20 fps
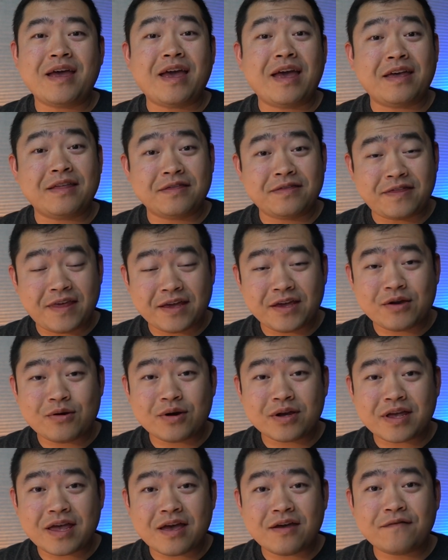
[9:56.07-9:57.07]
And thank
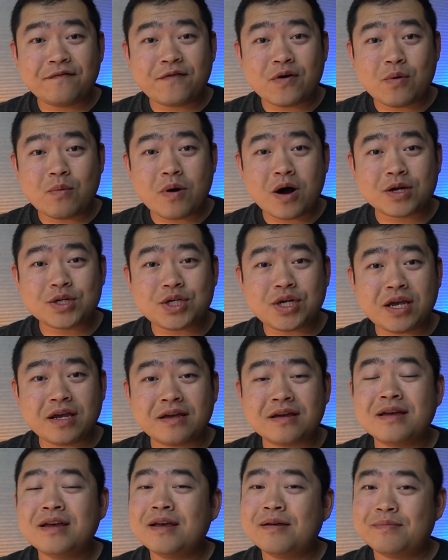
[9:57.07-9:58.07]
you again for
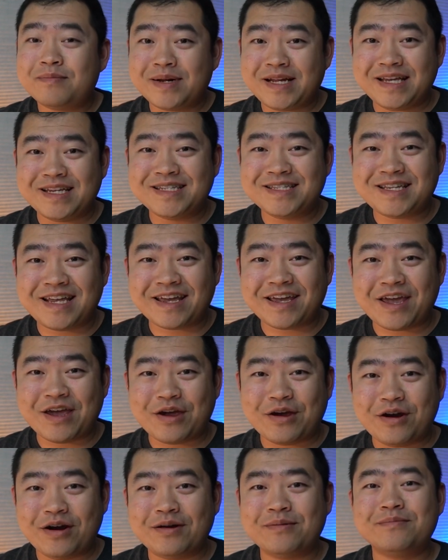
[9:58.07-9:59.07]
watching. Please take
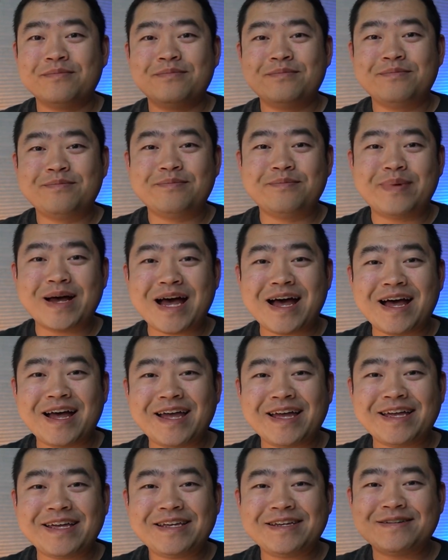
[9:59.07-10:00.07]
care.
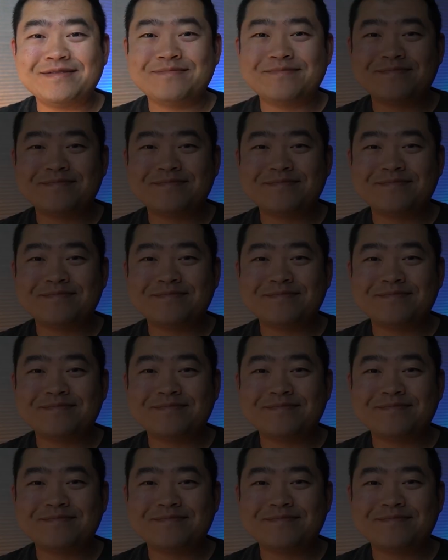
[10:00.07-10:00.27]
Bye.